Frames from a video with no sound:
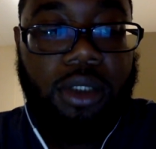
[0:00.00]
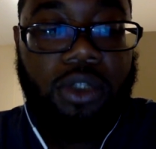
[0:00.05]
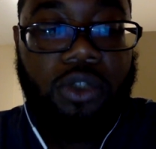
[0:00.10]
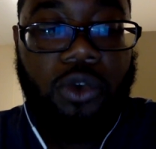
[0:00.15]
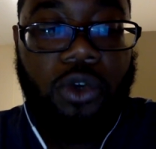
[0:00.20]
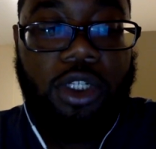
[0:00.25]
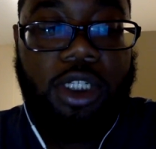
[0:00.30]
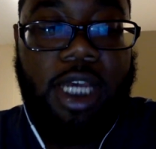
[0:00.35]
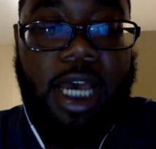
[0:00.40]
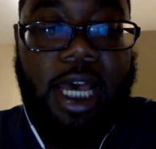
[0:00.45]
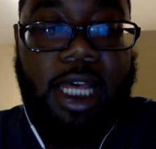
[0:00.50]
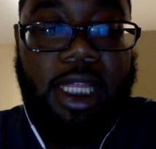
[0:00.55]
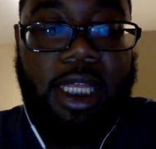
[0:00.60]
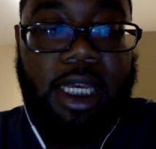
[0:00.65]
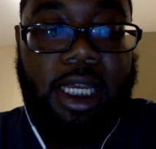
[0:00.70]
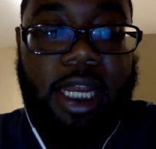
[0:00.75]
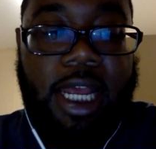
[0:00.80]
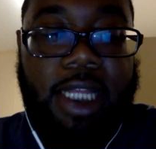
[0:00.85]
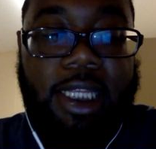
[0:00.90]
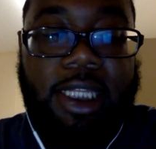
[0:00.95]
towards the
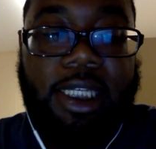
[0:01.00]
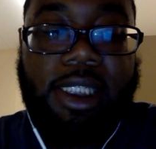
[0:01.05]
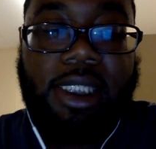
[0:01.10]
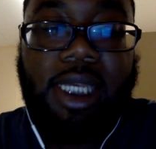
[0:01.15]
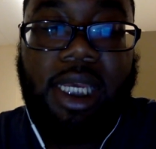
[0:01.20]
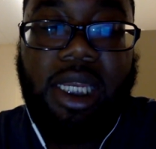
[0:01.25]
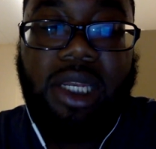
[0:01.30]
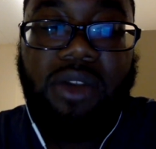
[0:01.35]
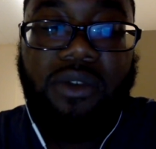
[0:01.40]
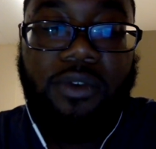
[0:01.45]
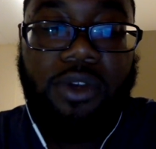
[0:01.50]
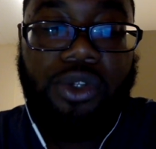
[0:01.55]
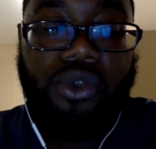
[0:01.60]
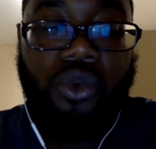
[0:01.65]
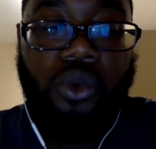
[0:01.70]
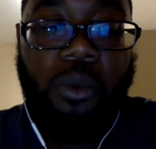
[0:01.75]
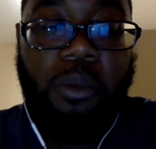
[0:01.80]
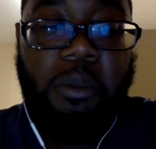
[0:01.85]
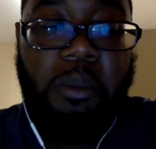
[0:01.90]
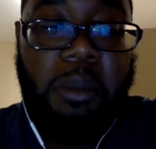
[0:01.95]
idea that this
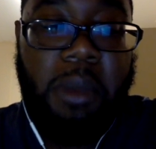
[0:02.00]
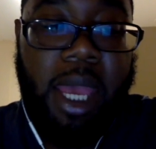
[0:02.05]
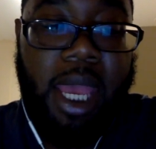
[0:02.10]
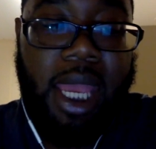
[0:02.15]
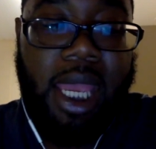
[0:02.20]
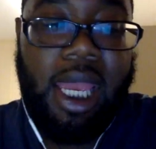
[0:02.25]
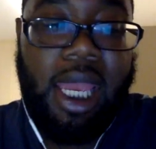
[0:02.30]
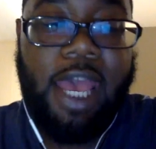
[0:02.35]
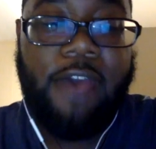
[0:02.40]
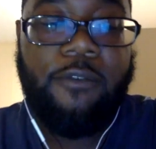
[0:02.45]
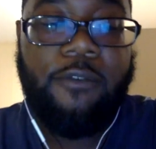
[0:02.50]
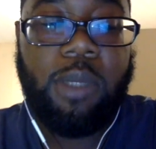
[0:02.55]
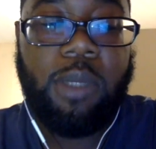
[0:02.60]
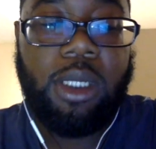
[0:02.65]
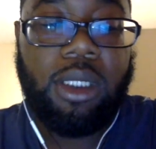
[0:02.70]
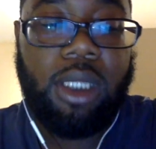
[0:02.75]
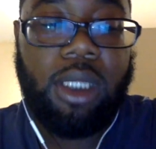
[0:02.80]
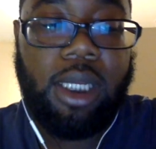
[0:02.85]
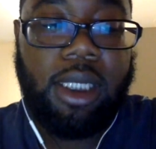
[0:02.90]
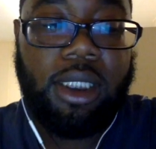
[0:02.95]
individual may have
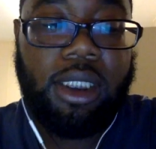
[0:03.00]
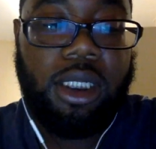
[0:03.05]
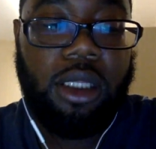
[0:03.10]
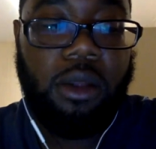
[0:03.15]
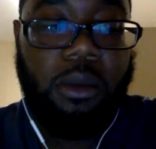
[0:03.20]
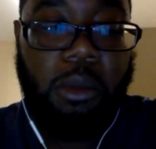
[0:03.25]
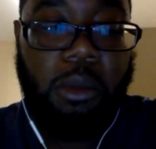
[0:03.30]
been linked to the